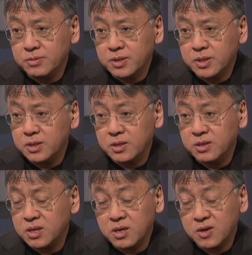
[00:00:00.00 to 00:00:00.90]
uh, you can
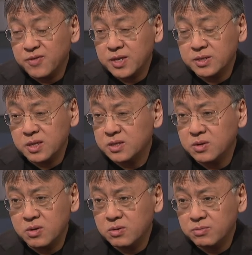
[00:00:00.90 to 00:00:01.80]
think of has, has
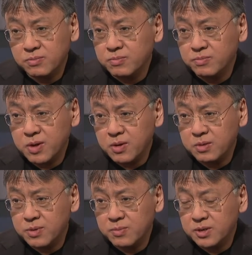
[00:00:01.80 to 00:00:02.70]
long
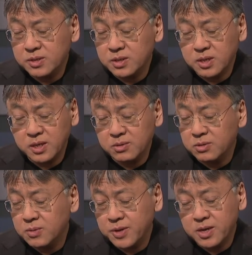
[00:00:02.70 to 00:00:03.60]
buried memories. So I
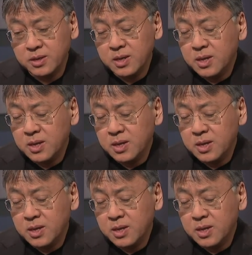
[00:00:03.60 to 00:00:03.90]
thought about,